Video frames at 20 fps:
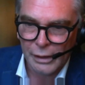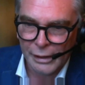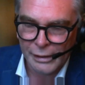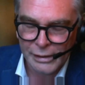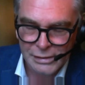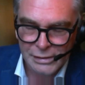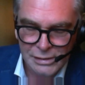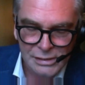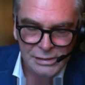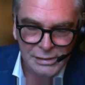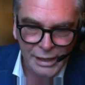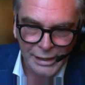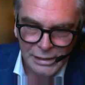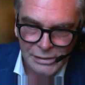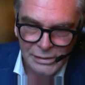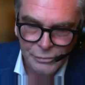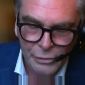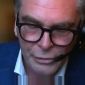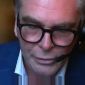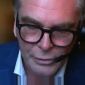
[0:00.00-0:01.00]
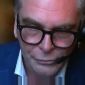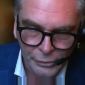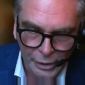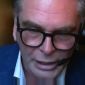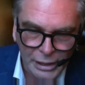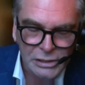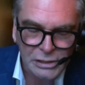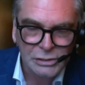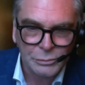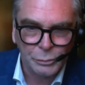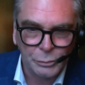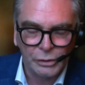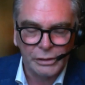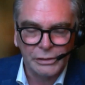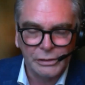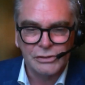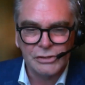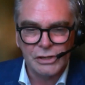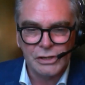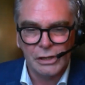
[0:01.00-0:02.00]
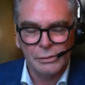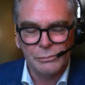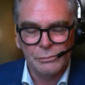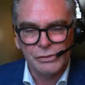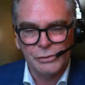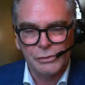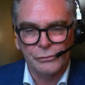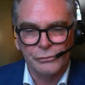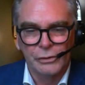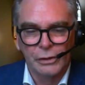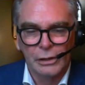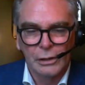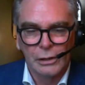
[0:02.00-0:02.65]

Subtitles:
And as I say, it's very flexible in terms of